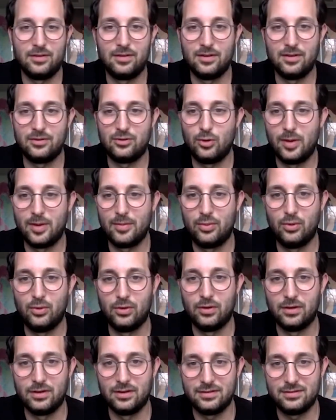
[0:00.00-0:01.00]
swimming
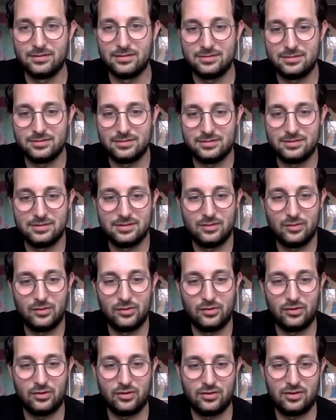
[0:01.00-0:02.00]
pool
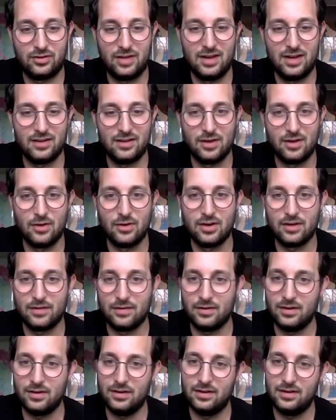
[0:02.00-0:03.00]
scene is no
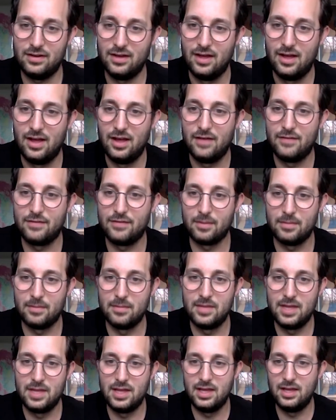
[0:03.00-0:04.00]
different. For
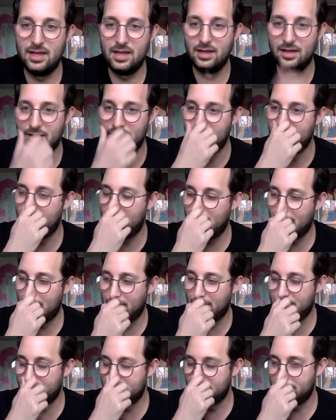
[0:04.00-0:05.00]
me,
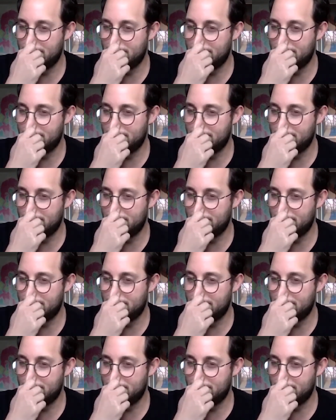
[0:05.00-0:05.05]
the